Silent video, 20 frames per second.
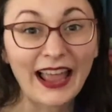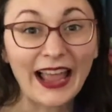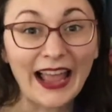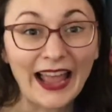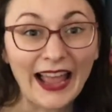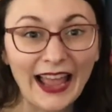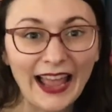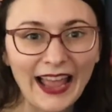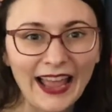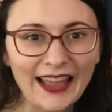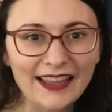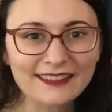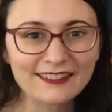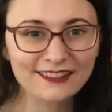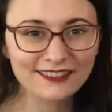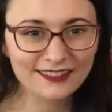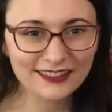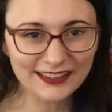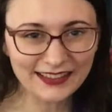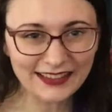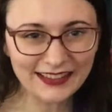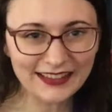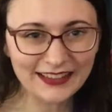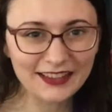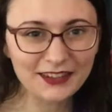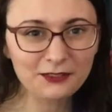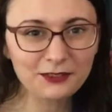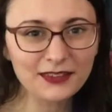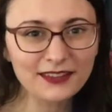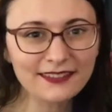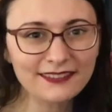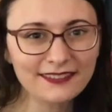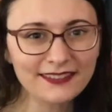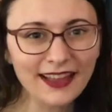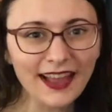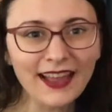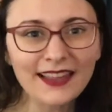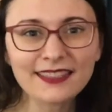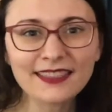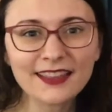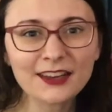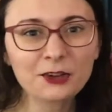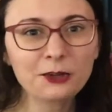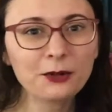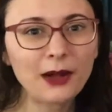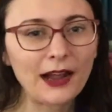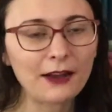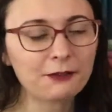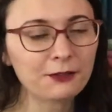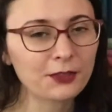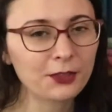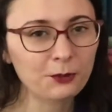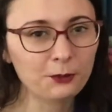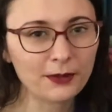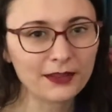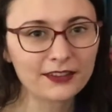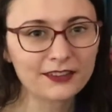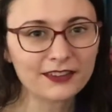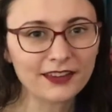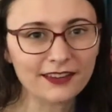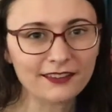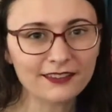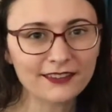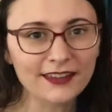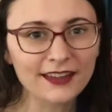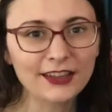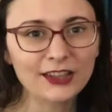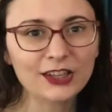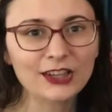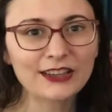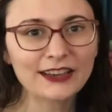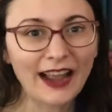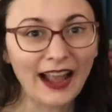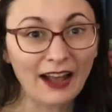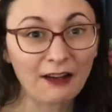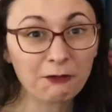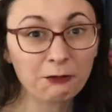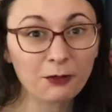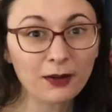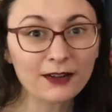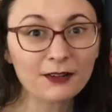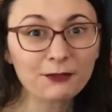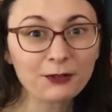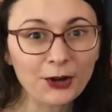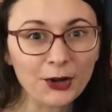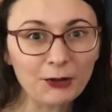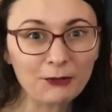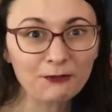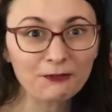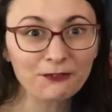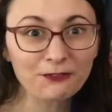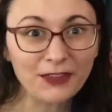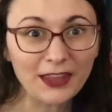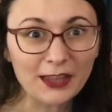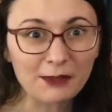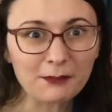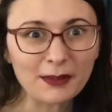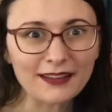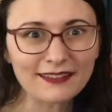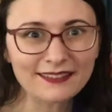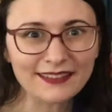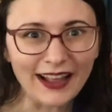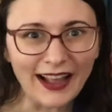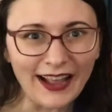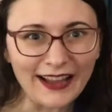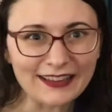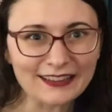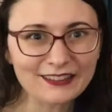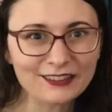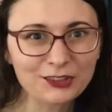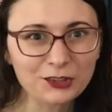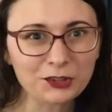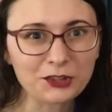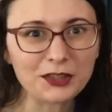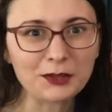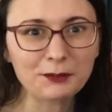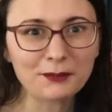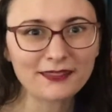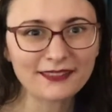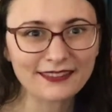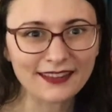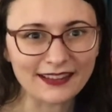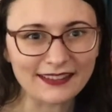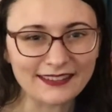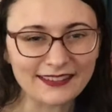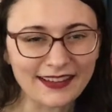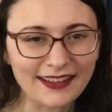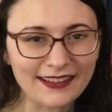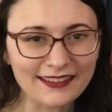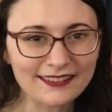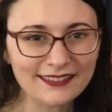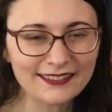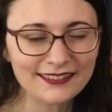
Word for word: And she even said that whoever the winner is could have one of her famous ice cream sundaes.